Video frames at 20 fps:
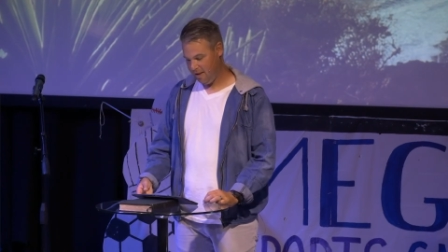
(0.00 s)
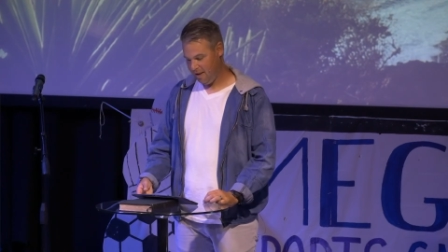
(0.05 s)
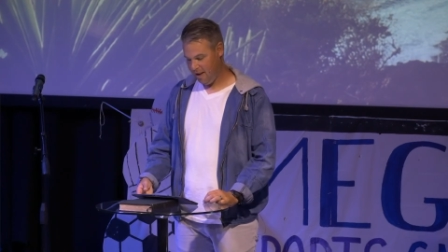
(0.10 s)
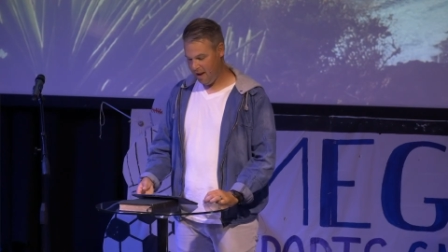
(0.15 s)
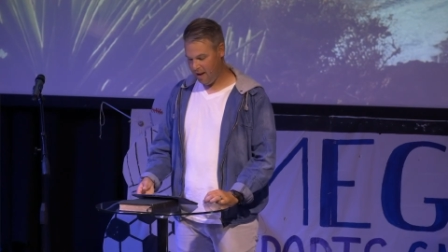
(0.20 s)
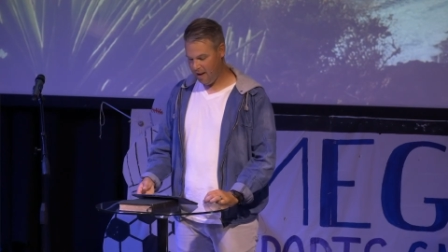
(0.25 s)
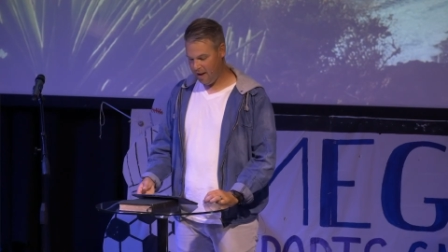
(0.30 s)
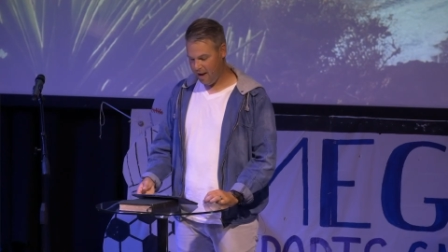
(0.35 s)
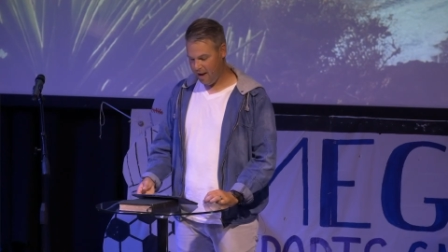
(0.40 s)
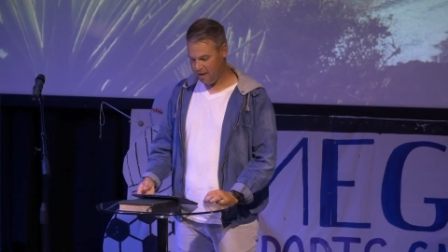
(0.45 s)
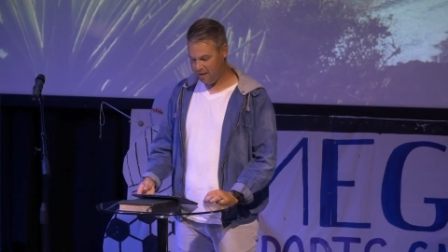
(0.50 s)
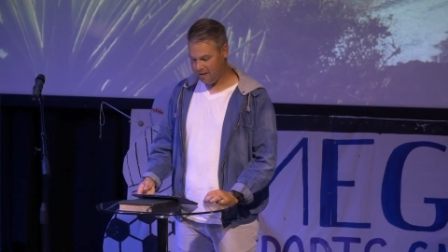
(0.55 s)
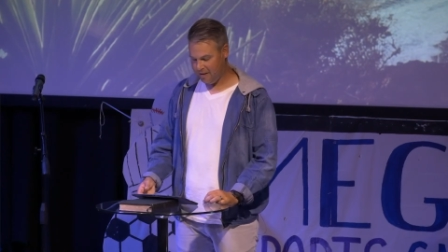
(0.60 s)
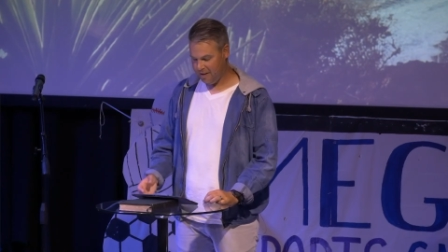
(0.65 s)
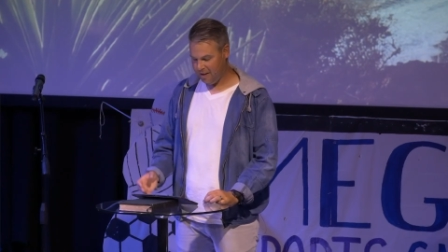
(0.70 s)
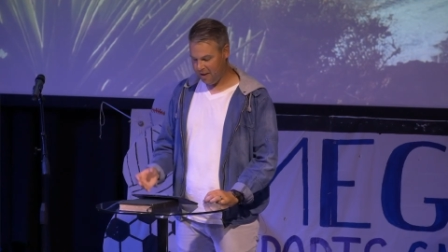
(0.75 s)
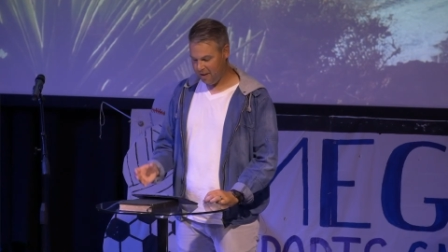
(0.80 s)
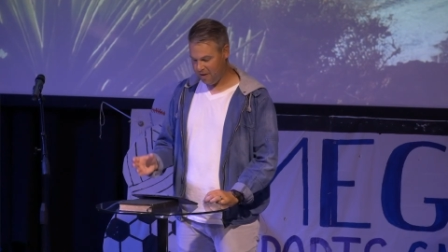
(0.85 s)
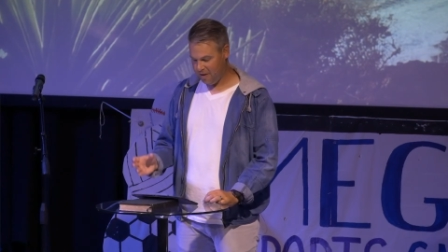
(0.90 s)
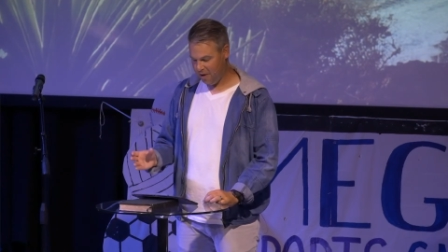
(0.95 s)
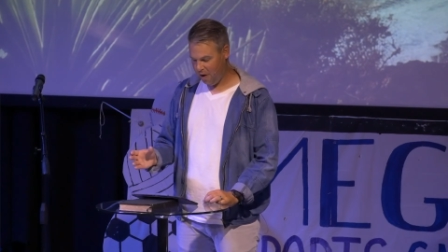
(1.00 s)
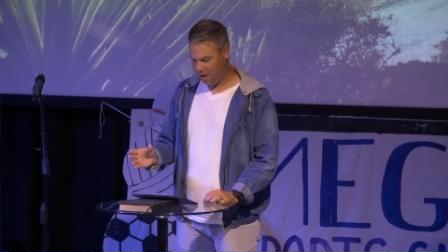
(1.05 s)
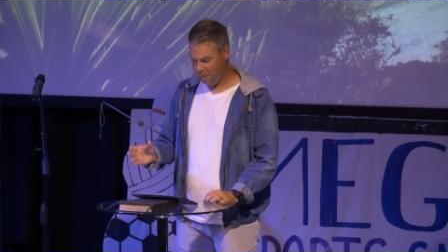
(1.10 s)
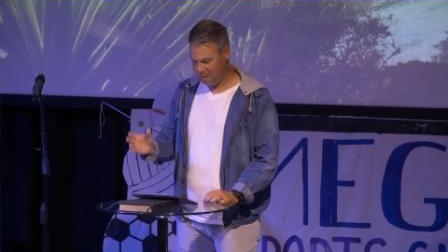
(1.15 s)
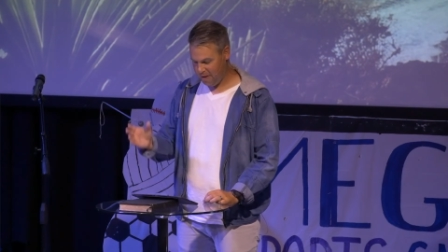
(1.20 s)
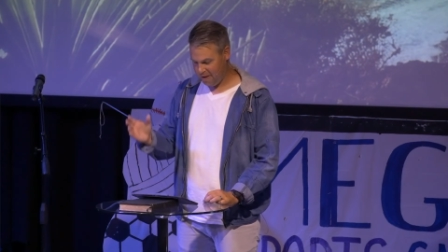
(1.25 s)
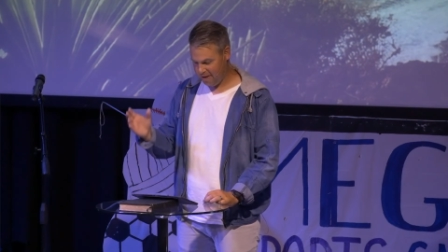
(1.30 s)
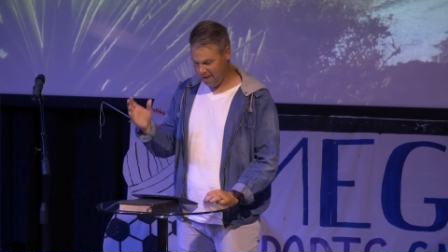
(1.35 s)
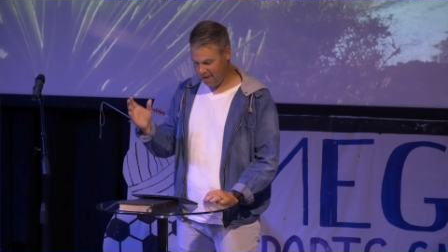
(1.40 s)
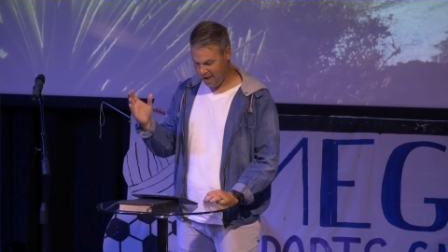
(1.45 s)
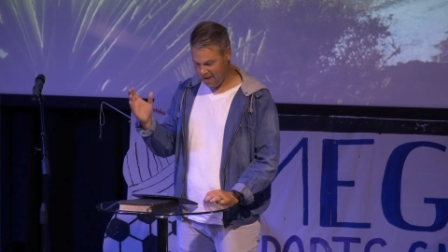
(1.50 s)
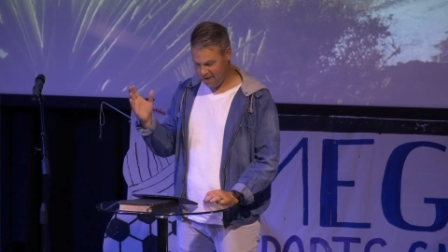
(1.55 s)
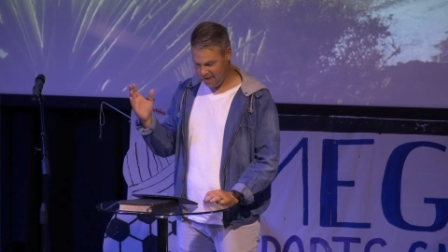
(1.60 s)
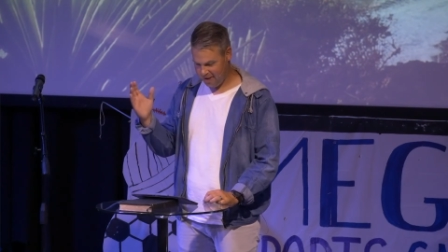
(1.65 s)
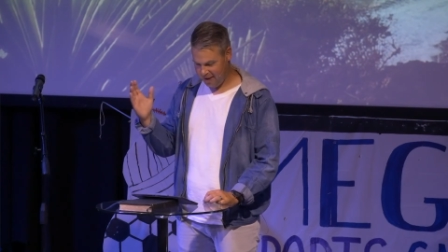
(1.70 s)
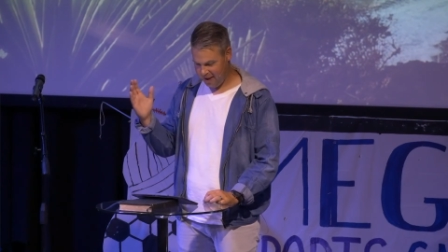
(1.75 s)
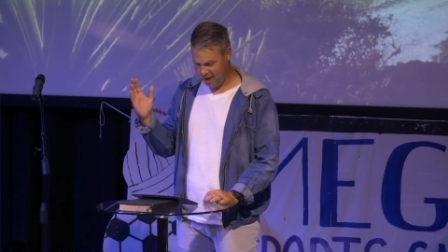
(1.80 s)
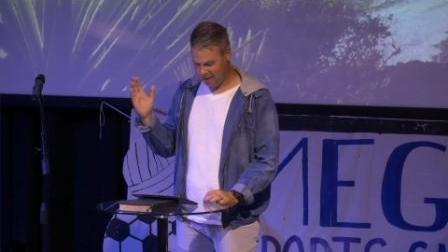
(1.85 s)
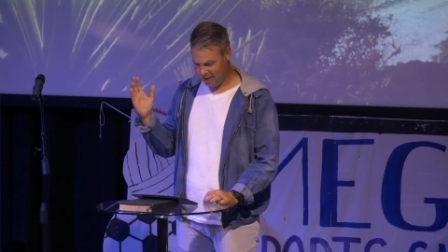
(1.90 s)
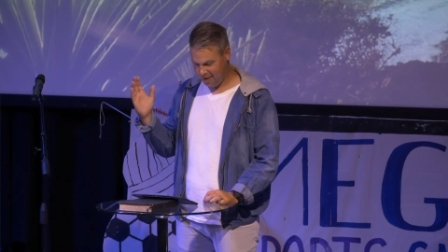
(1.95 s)
And the psalmist says
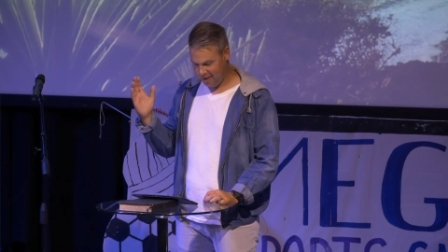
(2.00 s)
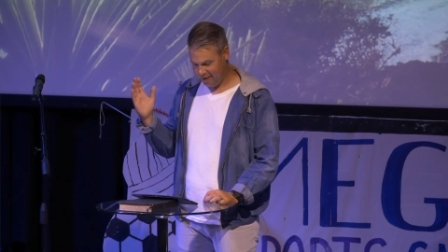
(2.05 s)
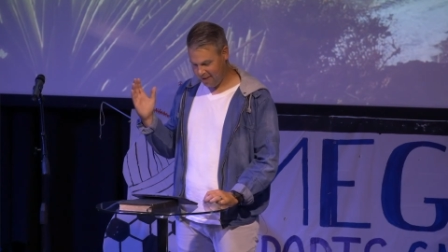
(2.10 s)
that